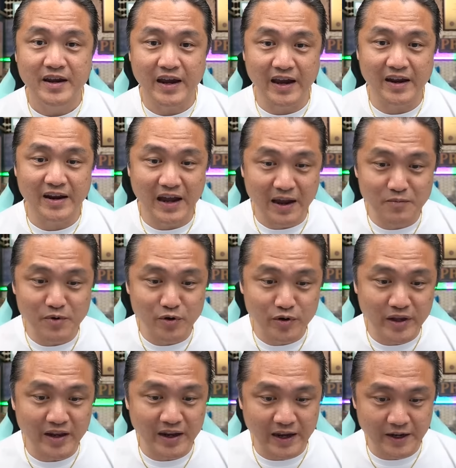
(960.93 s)
And I'm
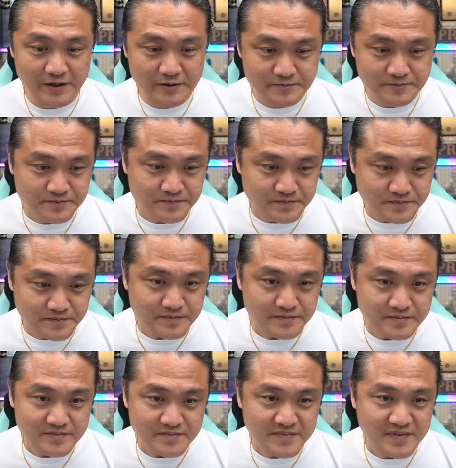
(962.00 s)
looking at
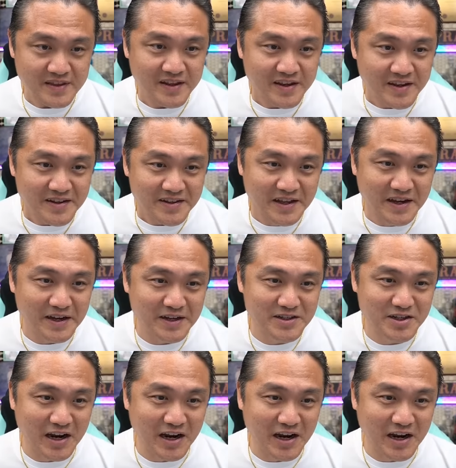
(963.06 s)
the